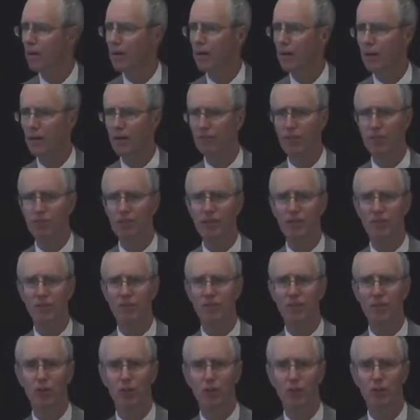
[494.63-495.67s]
Every piece
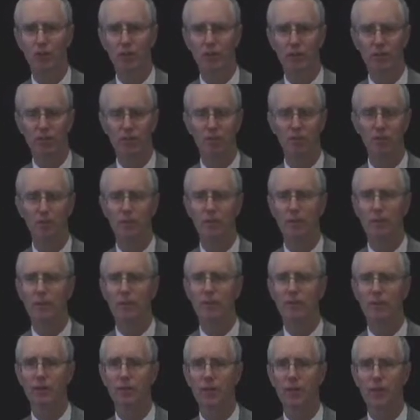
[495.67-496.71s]
of equipment needs to be
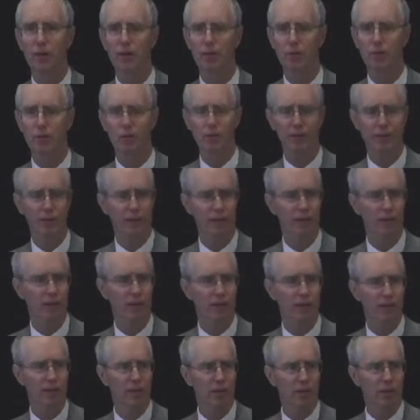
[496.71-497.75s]
maintained. I know
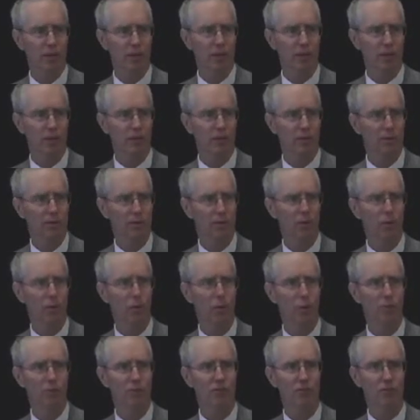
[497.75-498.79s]
one of the
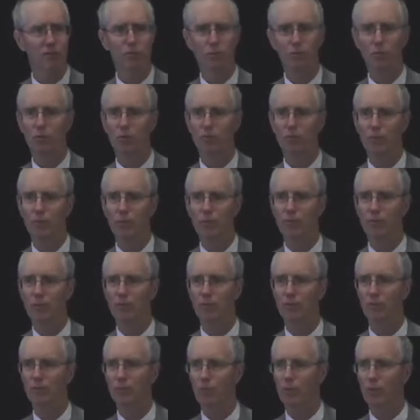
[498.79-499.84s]
points that Bill was
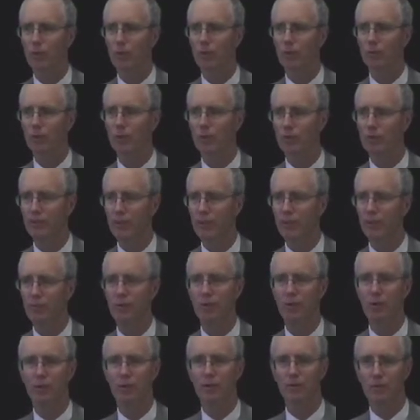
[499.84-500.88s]
mentioning this morning is
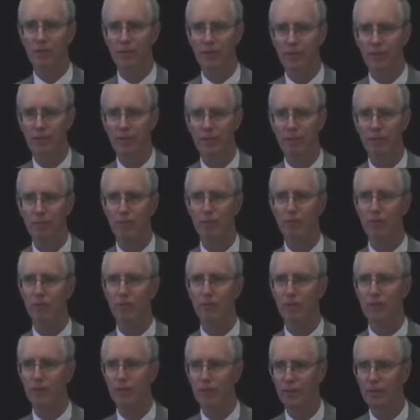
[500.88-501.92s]
maintainability, maintainability,
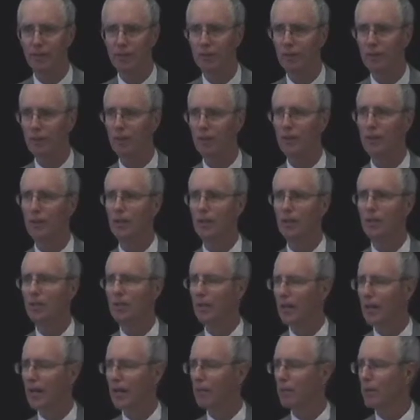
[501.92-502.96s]
maintainability.
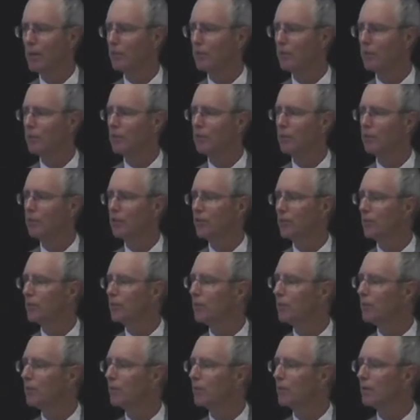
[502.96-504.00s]
You got to be able to get to your
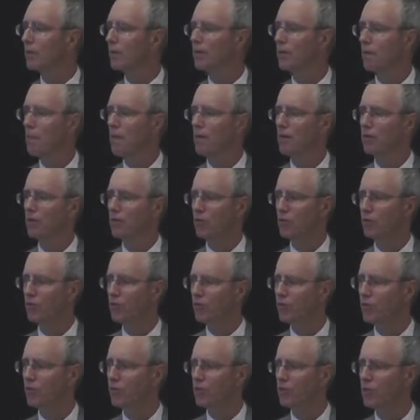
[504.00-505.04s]
equipment. So
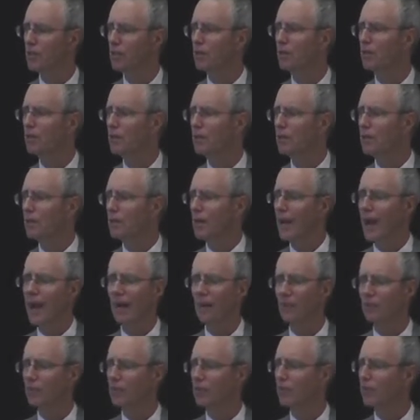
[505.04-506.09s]
consider
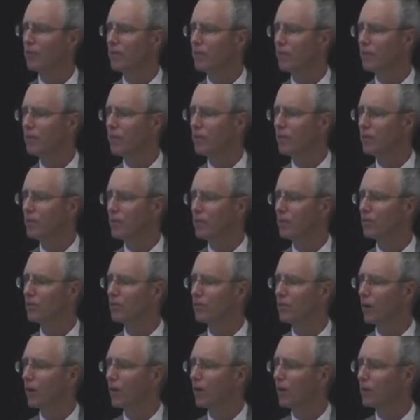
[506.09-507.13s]
access to the equipment you're
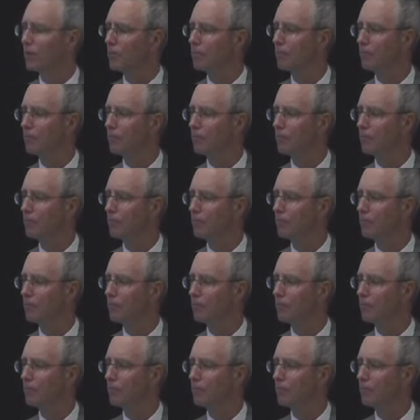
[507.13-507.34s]
installing.